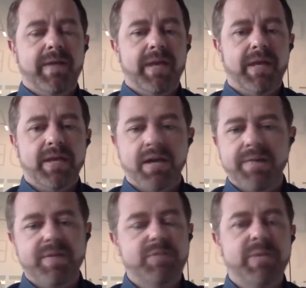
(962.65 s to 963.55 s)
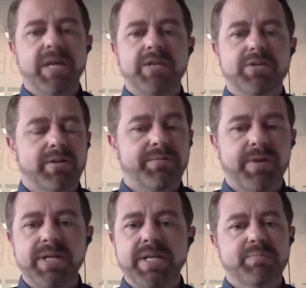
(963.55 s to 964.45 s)
an office manager, a
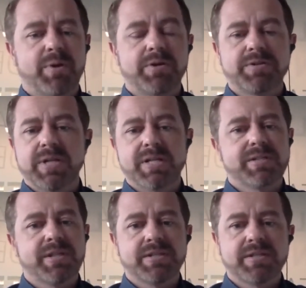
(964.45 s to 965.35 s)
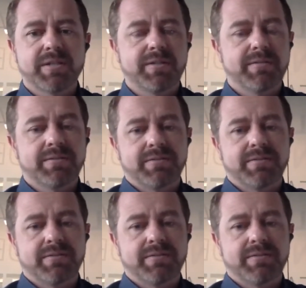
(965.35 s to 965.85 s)
front desk person, assistant,